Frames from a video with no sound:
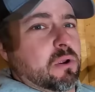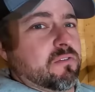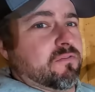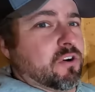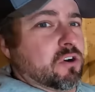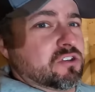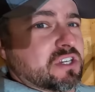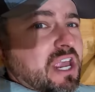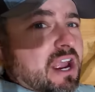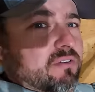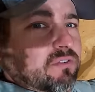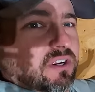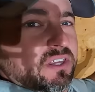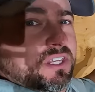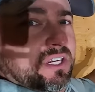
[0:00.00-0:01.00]
reverse
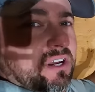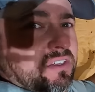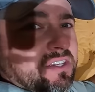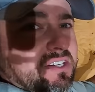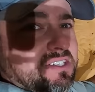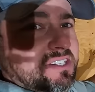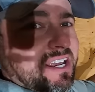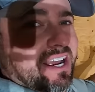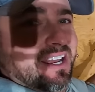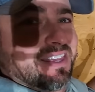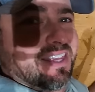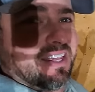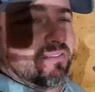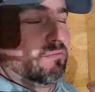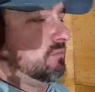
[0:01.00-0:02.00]
everything on this
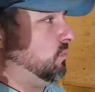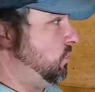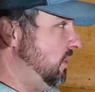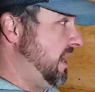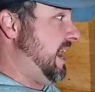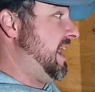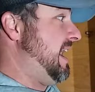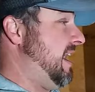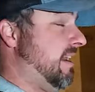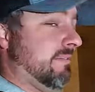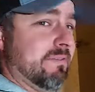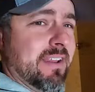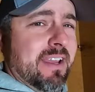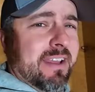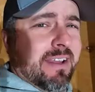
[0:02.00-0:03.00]
side than what I
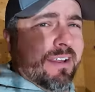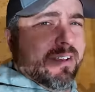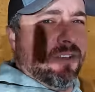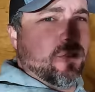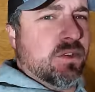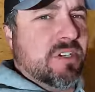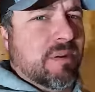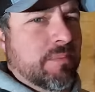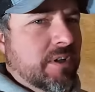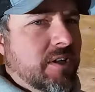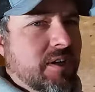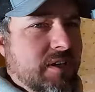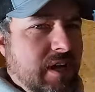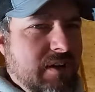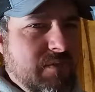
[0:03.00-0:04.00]
have. So it's gonna be a
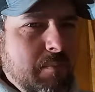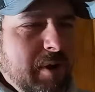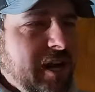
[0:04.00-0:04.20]
little kind of a